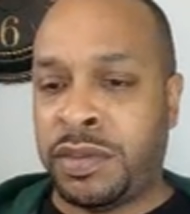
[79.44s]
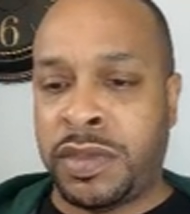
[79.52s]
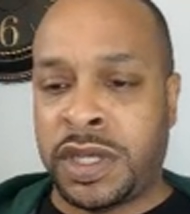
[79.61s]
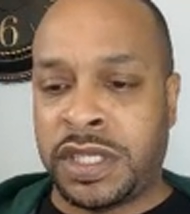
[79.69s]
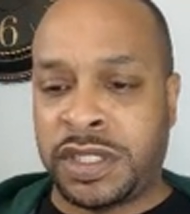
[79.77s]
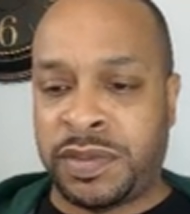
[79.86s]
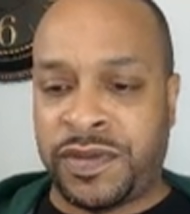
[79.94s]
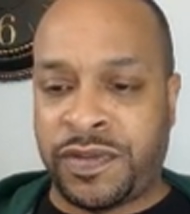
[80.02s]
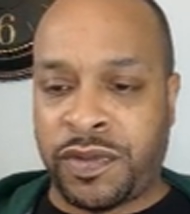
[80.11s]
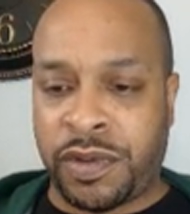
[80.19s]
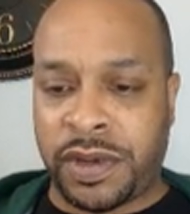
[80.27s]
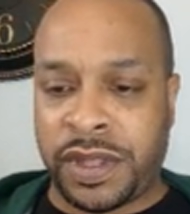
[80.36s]
much
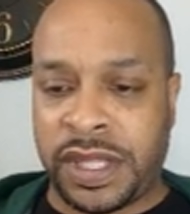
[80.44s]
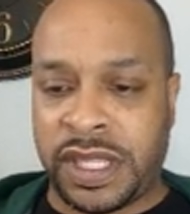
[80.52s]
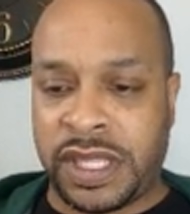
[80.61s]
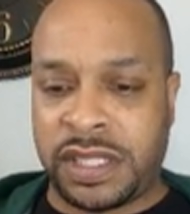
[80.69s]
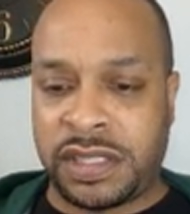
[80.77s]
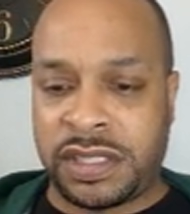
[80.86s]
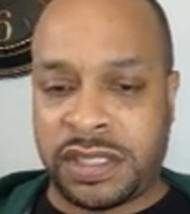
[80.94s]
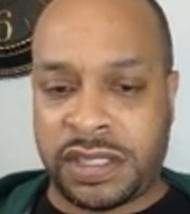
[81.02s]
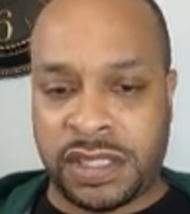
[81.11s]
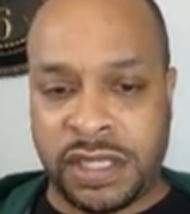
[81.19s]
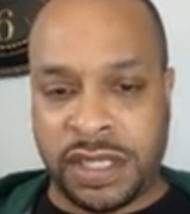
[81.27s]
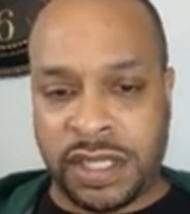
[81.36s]
before
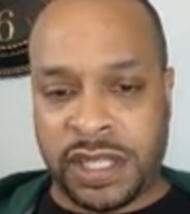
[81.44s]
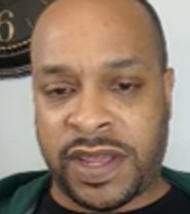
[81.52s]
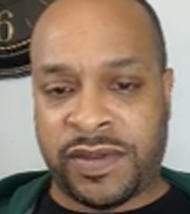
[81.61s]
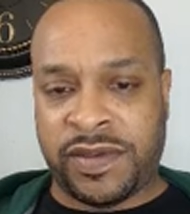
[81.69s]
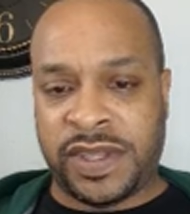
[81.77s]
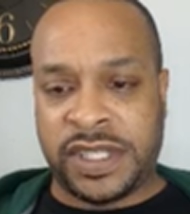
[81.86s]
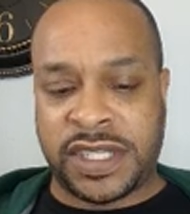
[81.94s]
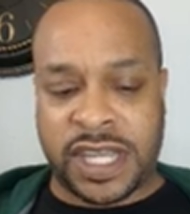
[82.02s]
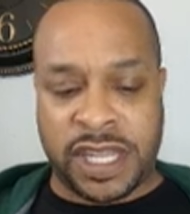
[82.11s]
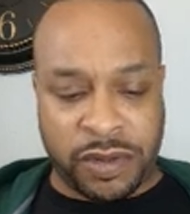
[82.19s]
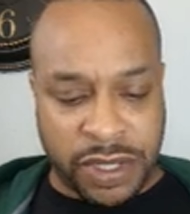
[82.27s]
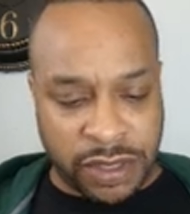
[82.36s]
this, having the
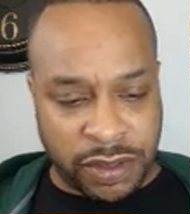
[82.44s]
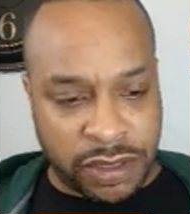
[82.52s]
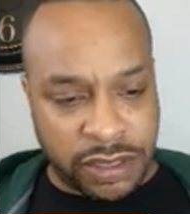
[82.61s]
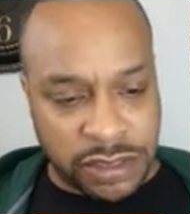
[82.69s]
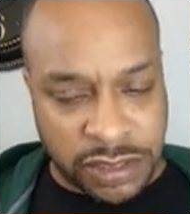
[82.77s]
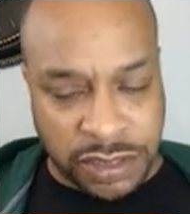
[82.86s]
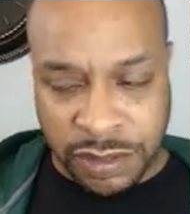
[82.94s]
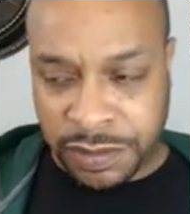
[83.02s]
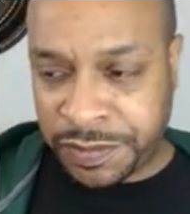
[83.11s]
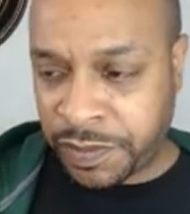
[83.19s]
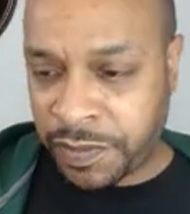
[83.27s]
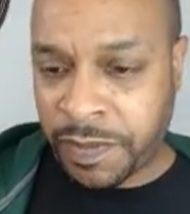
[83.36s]
channel and all.
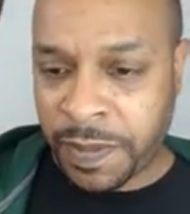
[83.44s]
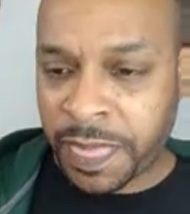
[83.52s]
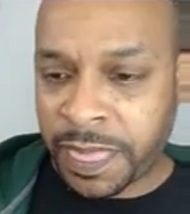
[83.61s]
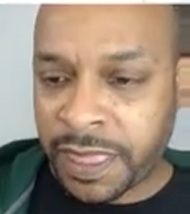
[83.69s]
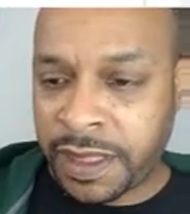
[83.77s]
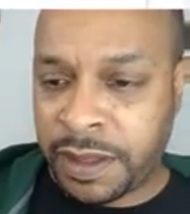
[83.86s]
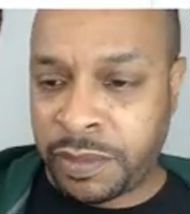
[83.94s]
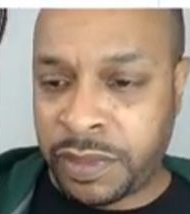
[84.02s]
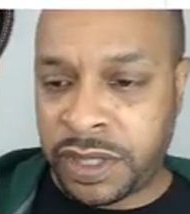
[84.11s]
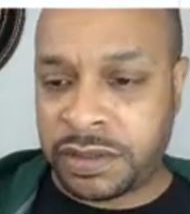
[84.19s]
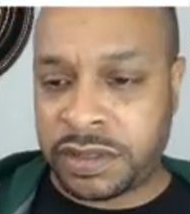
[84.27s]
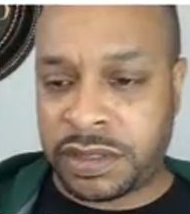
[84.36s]
So,
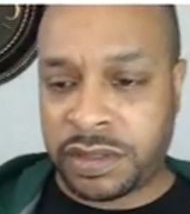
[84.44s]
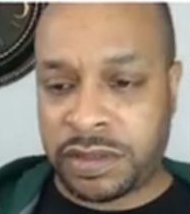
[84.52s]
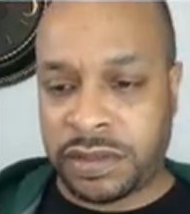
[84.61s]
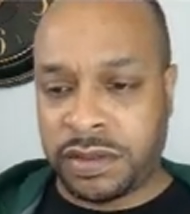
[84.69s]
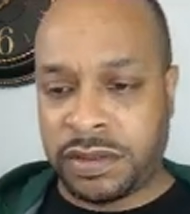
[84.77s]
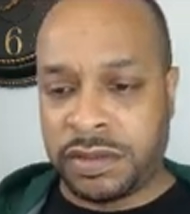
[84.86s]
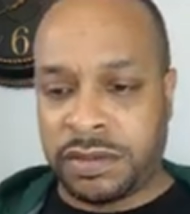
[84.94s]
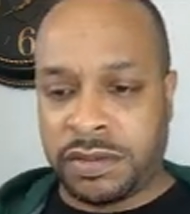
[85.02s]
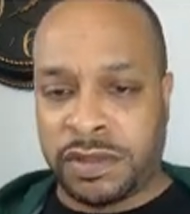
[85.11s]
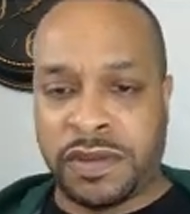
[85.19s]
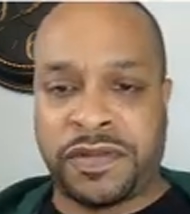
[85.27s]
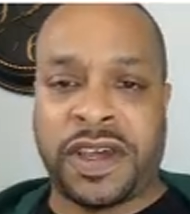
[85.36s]
but
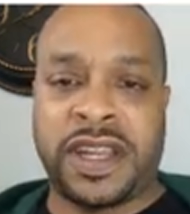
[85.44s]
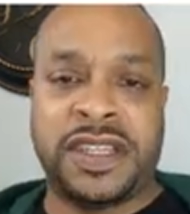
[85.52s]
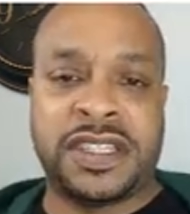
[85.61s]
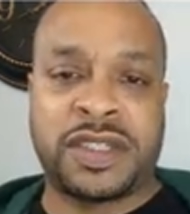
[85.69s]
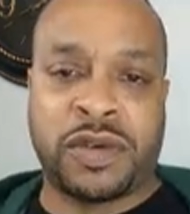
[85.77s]
you find a